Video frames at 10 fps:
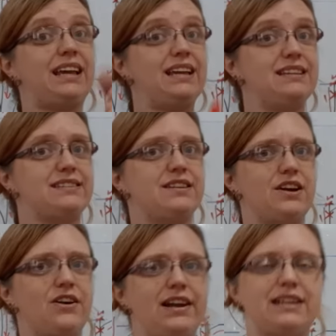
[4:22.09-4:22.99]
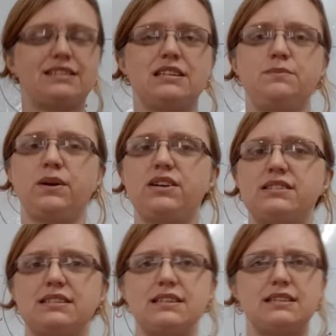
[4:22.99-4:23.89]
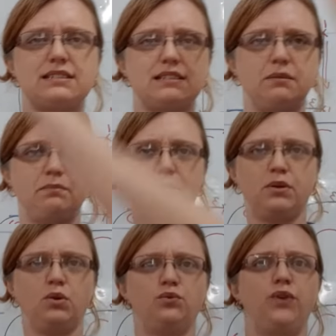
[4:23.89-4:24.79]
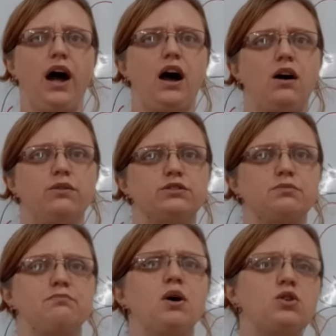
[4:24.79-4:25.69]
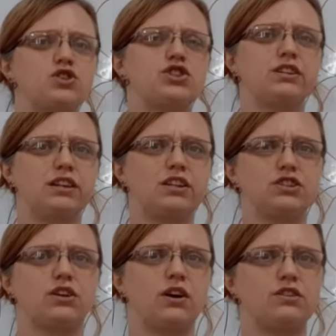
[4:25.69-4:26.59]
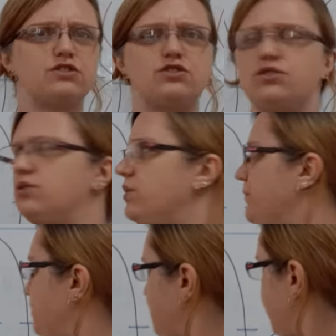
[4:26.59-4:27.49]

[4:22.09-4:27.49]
easier letters because it's a simple round motion that you're going to do.